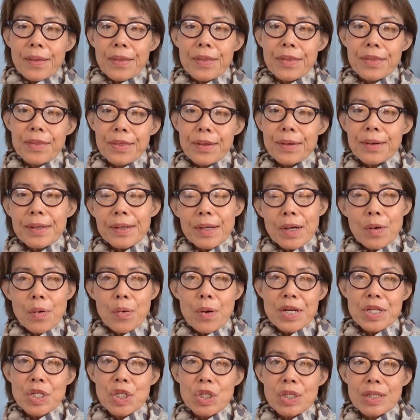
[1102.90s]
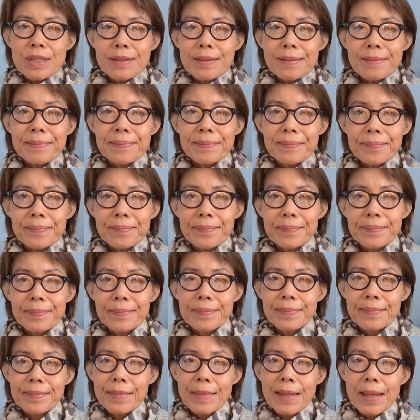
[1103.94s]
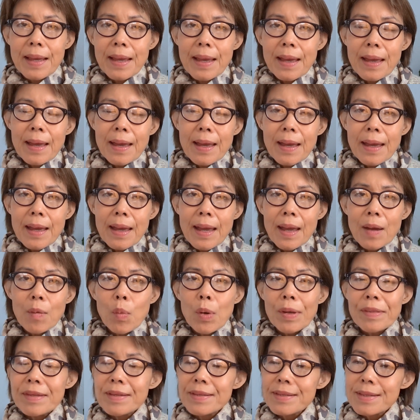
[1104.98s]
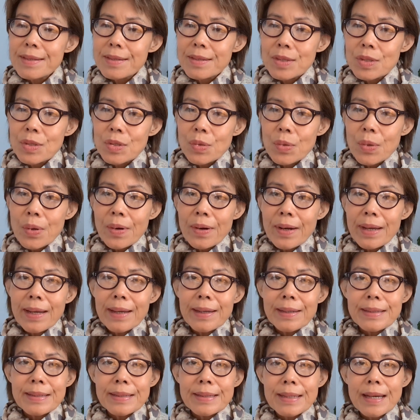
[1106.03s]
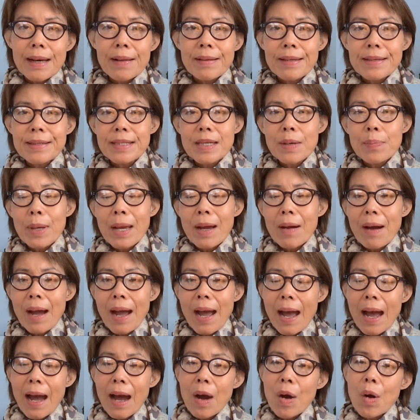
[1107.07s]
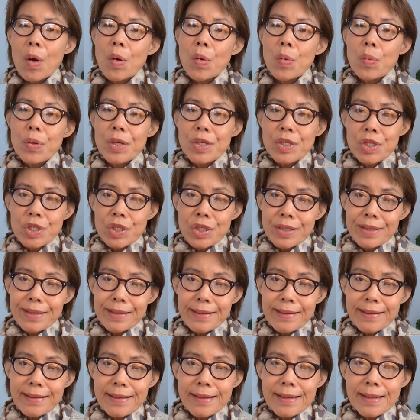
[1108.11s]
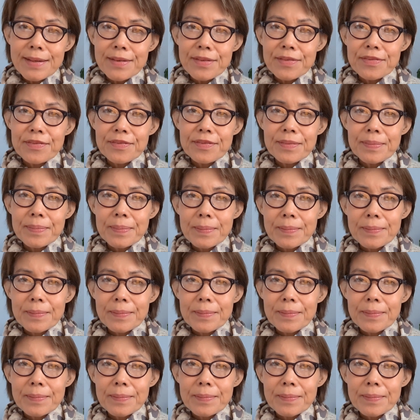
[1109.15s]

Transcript: Third question. And what does this story tell us about how we should live?